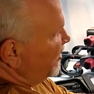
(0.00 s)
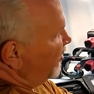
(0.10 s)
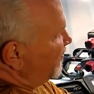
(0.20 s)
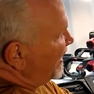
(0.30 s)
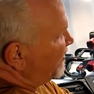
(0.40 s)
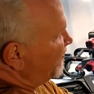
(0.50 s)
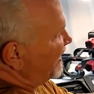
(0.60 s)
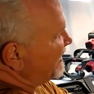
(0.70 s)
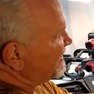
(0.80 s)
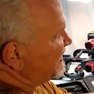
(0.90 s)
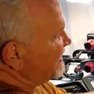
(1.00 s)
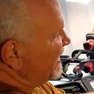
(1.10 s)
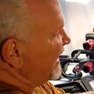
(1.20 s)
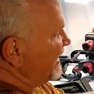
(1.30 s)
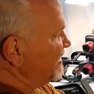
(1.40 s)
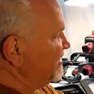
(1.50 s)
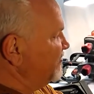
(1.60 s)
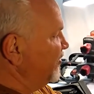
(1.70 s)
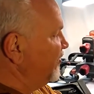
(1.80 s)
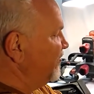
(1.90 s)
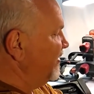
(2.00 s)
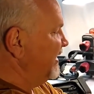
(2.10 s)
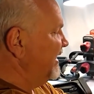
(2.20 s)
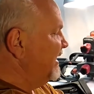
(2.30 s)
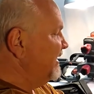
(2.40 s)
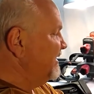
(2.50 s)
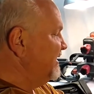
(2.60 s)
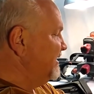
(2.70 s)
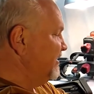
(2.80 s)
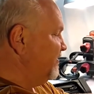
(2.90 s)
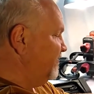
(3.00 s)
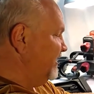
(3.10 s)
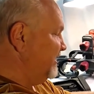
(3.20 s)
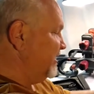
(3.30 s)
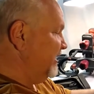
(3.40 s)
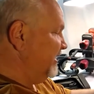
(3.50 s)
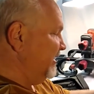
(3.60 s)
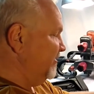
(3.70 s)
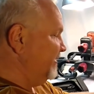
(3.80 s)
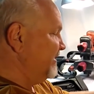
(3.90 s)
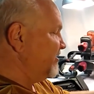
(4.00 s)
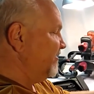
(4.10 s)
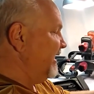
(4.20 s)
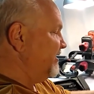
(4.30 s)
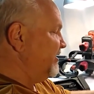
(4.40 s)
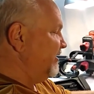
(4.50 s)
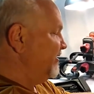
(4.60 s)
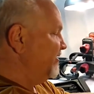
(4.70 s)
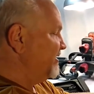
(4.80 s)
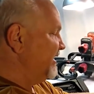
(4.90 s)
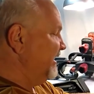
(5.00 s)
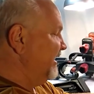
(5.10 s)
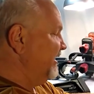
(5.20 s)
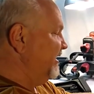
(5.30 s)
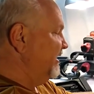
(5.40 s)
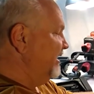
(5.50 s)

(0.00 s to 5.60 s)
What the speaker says: Oh, by the way, this is the nice smooth one. This isn't the one that's going to be scratchy on your skin.